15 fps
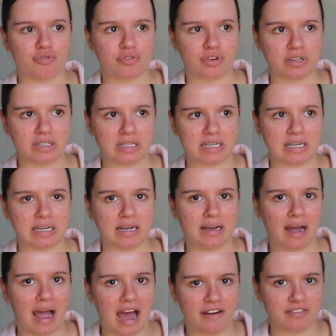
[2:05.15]
really
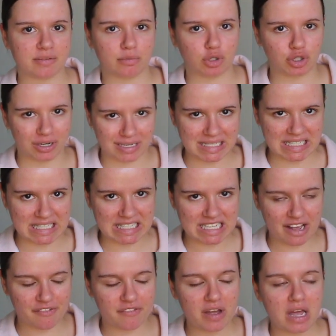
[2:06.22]
have some tricks and stuff.